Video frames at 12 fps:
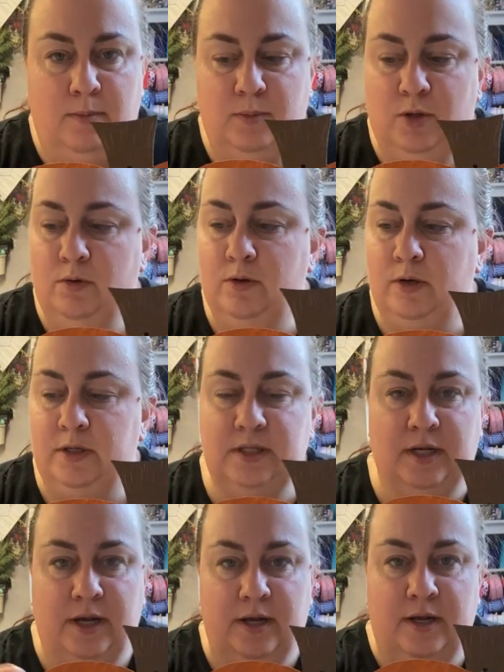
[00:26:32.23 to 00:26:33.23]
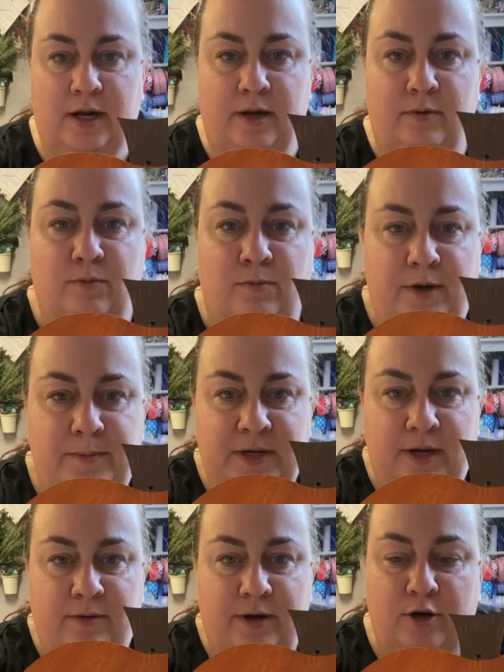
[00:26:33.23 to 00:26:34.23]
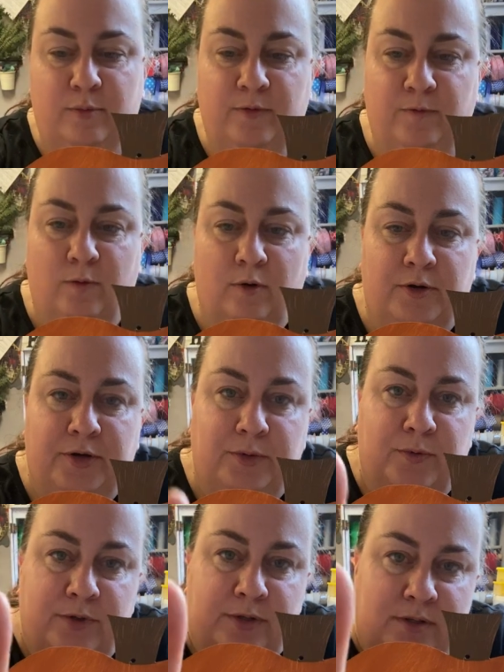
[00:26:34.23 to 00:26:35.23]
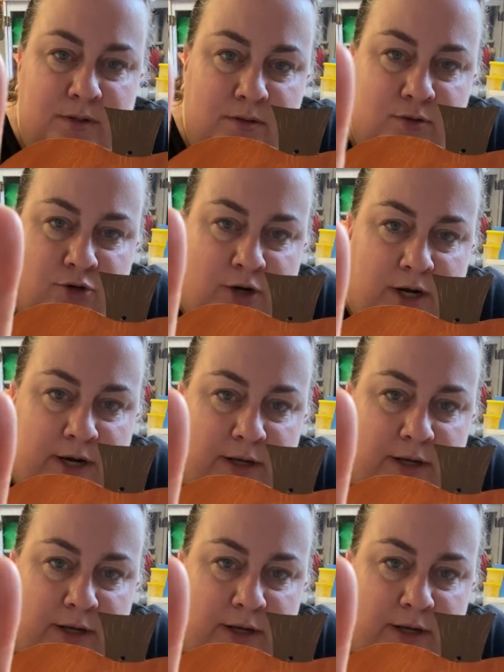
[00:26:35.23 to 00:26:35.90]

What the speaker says: You notice that I kind of rubbed down here before it was dry,